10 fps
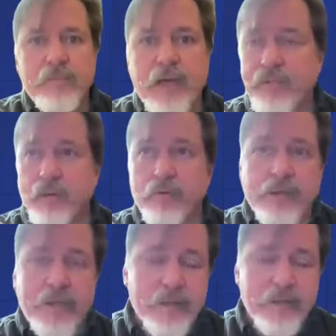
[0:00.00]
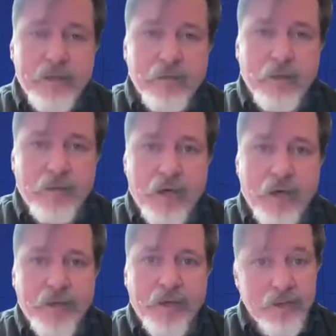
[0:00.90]
Absolutely, SCL is what I
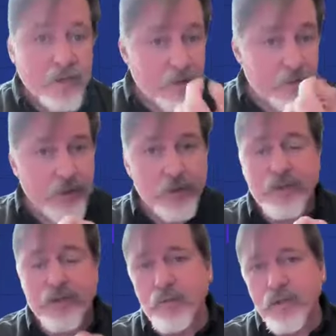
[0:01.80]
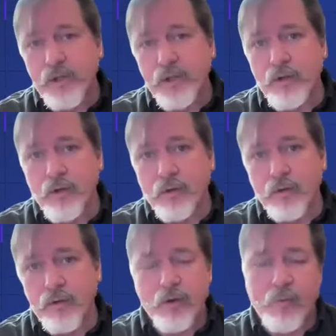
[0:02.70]
recommend. It's literally just a switch in our
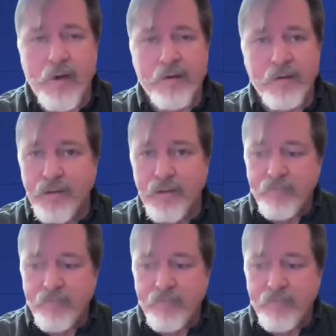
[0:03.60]
control panel,